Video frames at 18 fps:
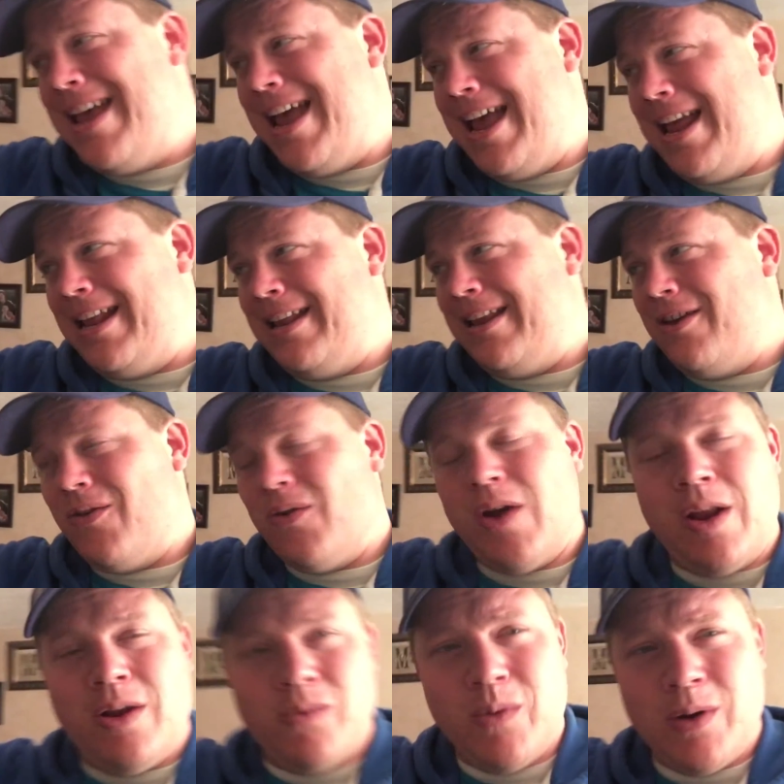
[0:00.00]
And it,
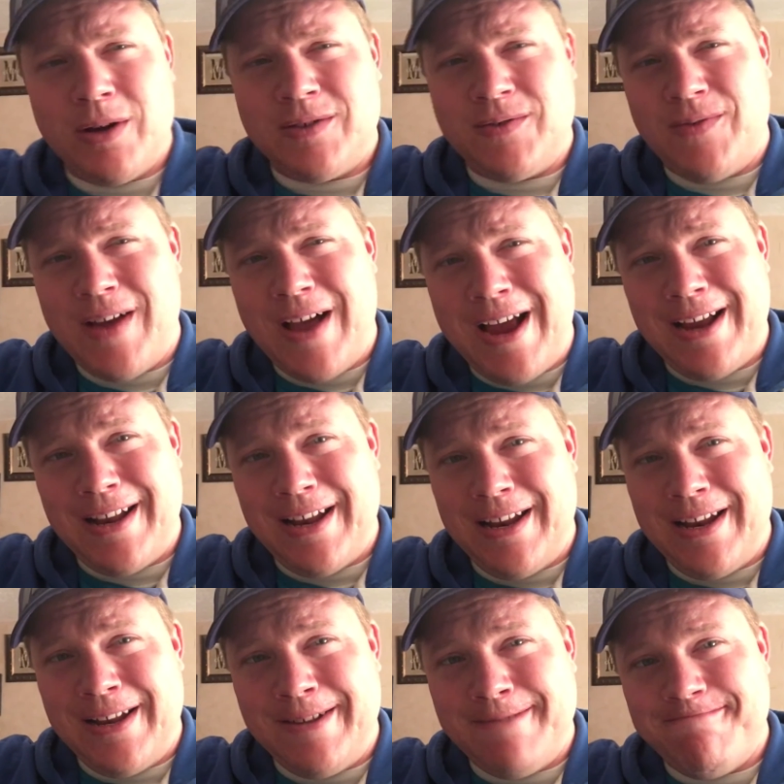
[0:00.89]
and it works fine. And
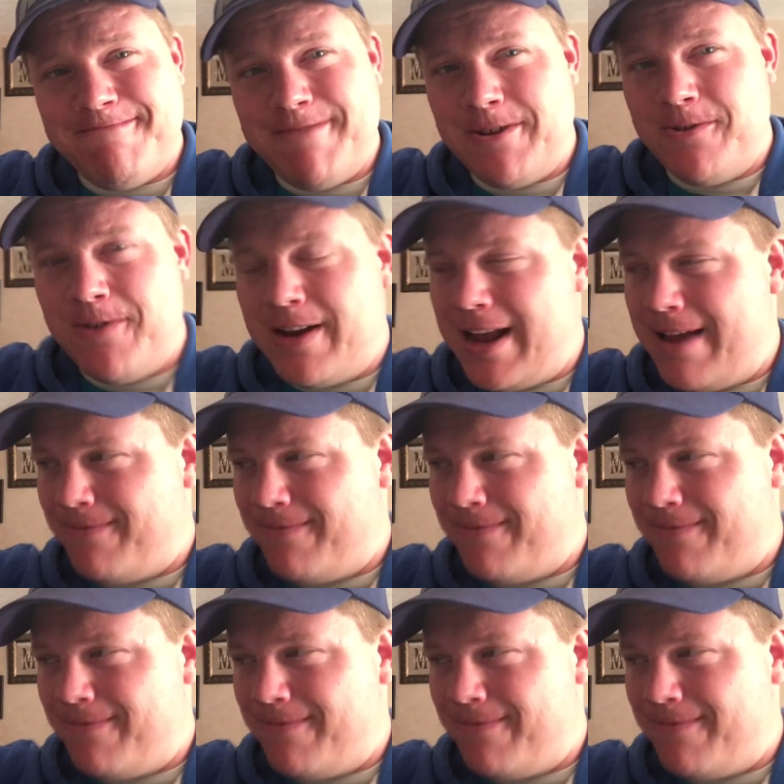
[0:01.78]
it, you know what?